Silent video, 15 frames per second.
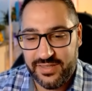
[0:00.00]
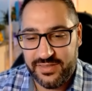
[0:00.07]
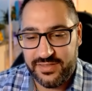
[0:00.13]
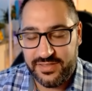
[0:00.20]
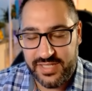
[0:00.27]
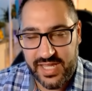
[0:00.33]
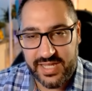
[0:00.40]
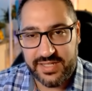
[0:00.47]

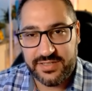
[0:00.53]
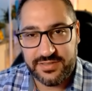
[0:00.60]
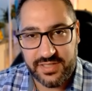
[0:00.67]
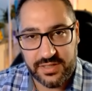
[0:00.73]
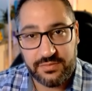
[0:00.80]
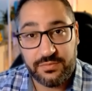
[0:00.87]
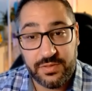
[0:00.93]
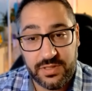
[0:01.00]
the tech is
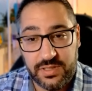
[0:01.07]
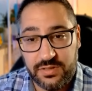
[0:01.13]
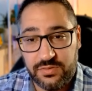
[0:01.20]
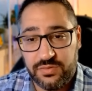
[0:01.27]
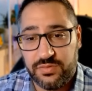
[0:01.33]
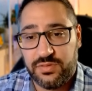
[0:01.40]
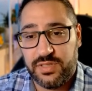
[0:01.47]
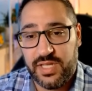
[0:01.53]
like really
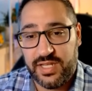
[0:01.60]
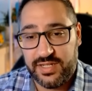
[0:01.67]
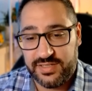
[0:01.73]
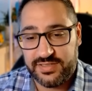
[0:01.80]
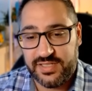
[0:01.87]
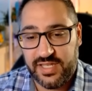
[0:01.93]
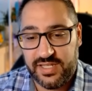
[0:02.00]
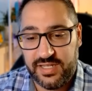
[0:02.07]
cool and
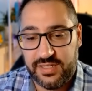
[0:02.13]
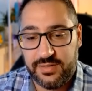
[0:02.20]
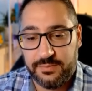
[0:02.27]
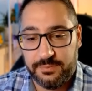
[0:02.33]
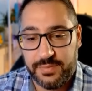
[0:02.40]
exciting,